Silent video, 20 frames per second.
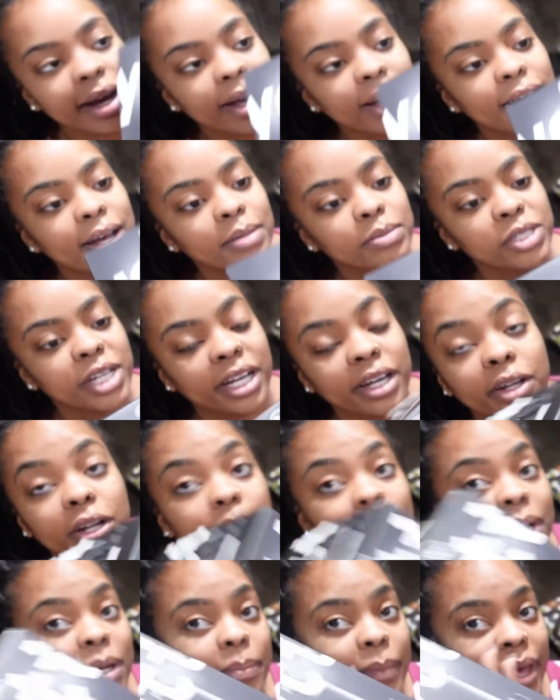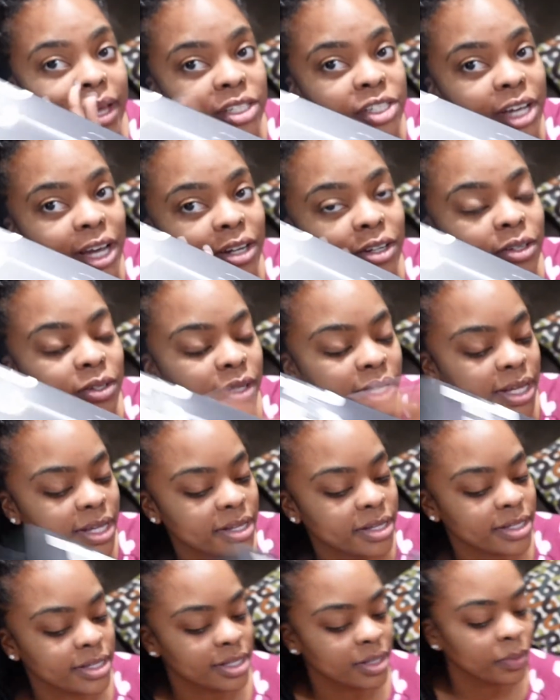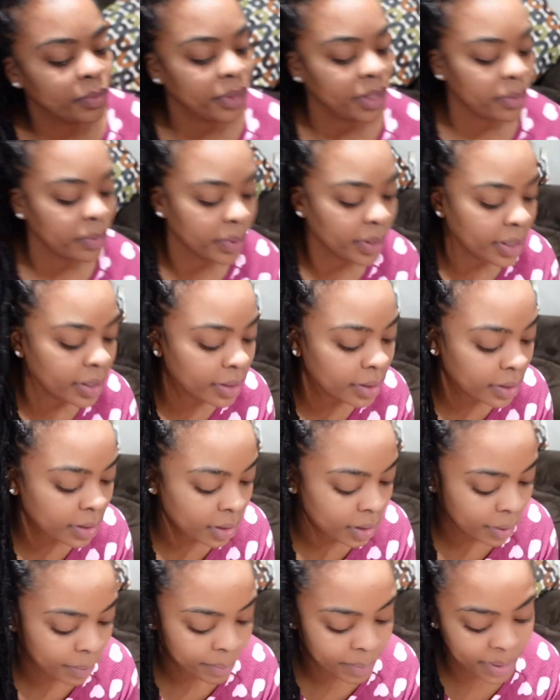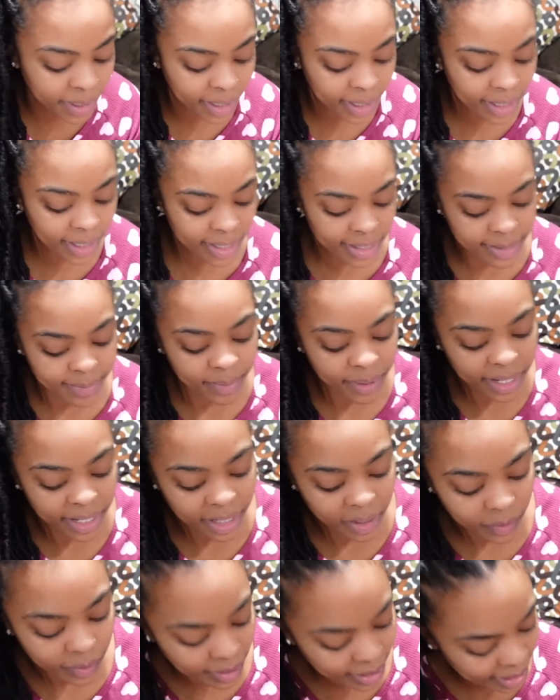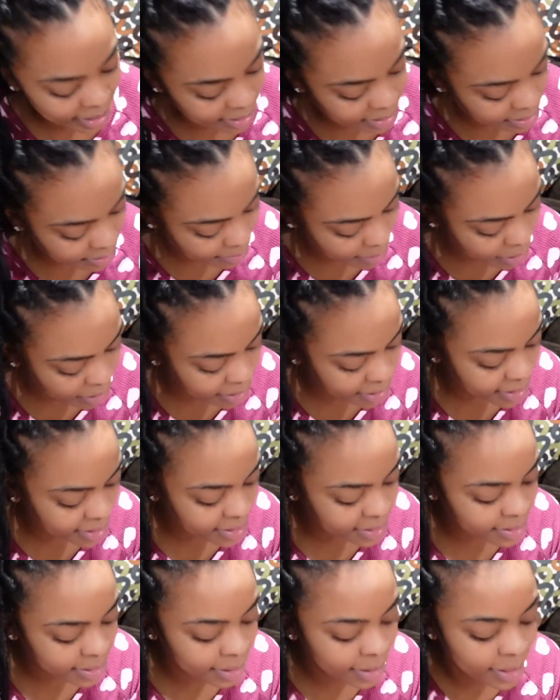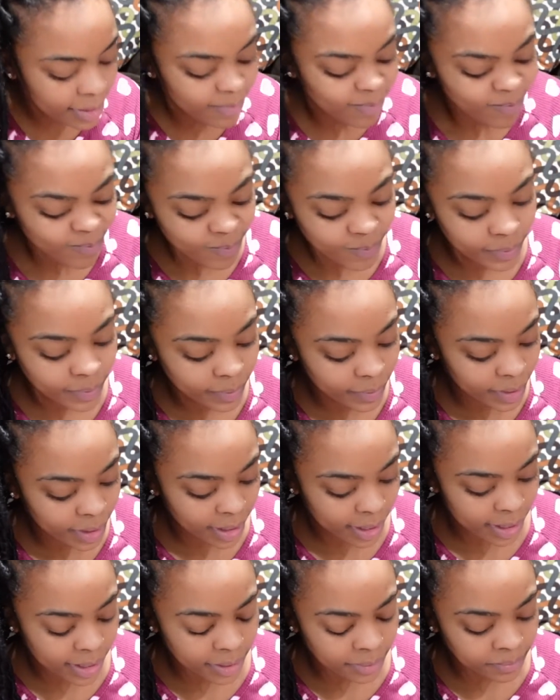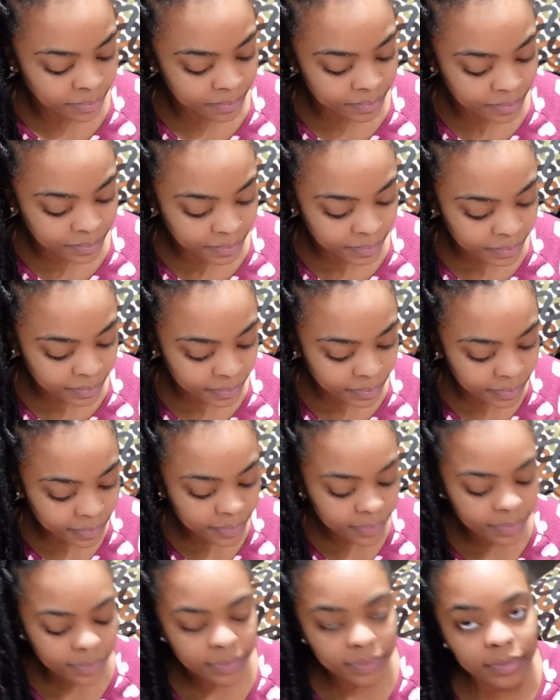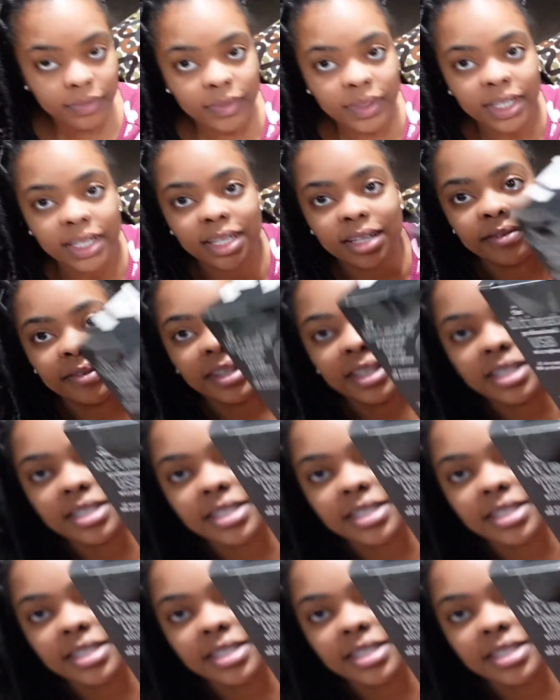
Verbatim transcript: um, check out our mukbang channel because we will be explaining what ASMR is. Um, even the